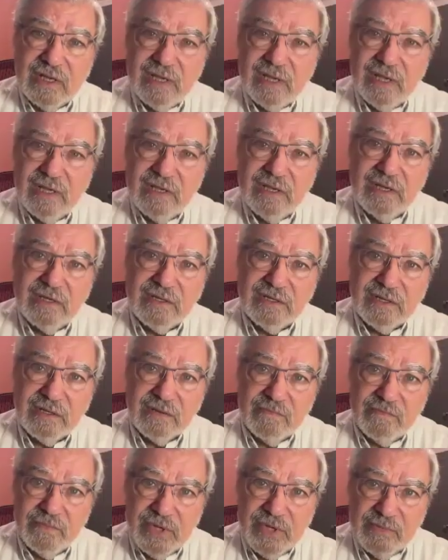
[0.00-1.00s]
And there's
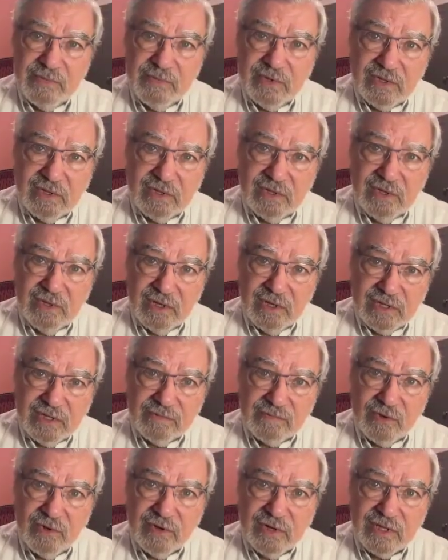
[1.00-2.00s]
people
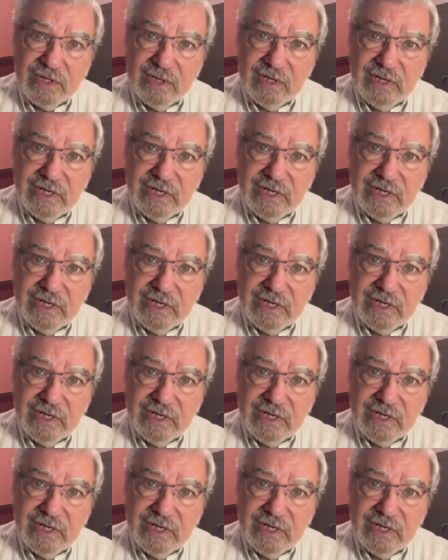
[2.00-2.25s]
exploring the